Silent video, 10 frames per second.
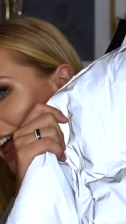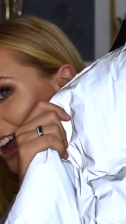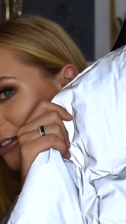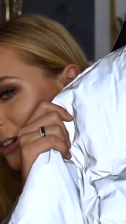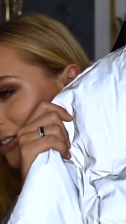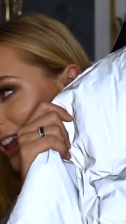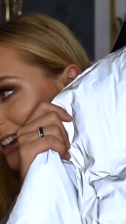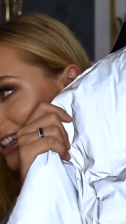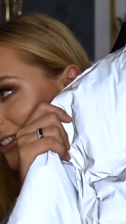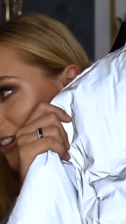a
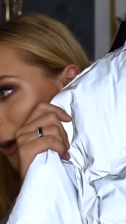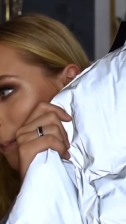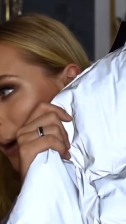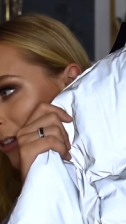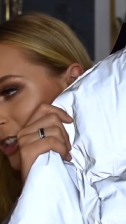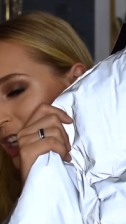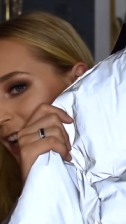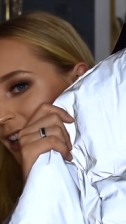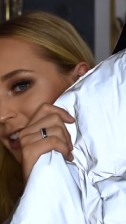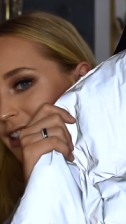reflective puffer
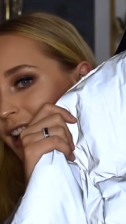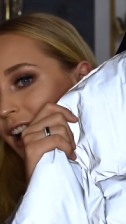jacket.